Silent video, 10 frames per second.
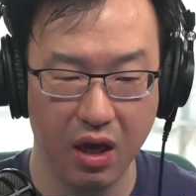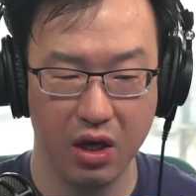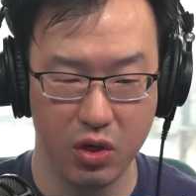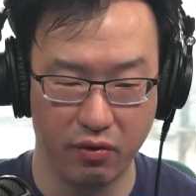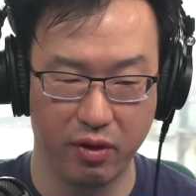
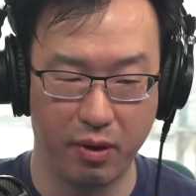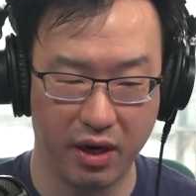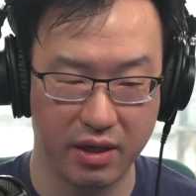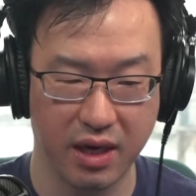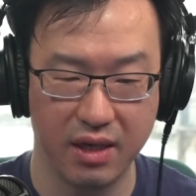you have to
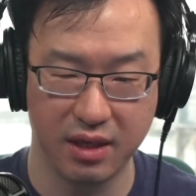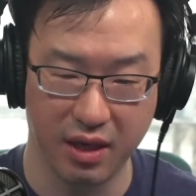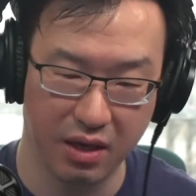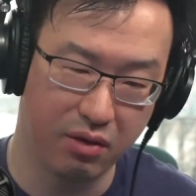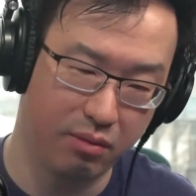monetize and
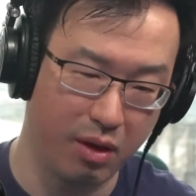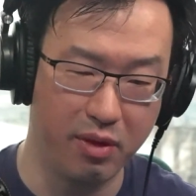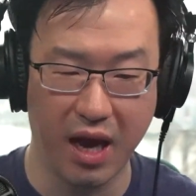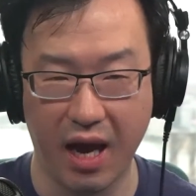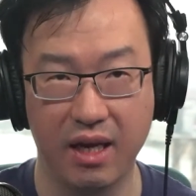then
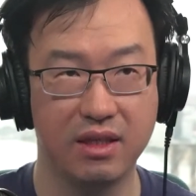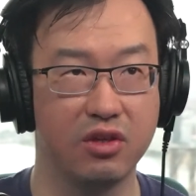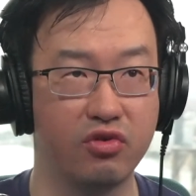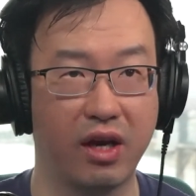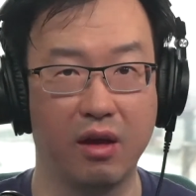maybe ads and
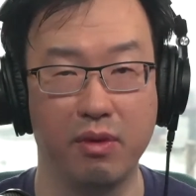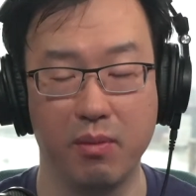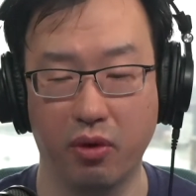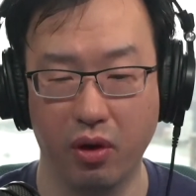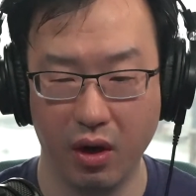tracking
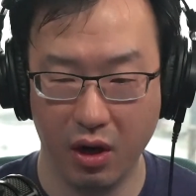people.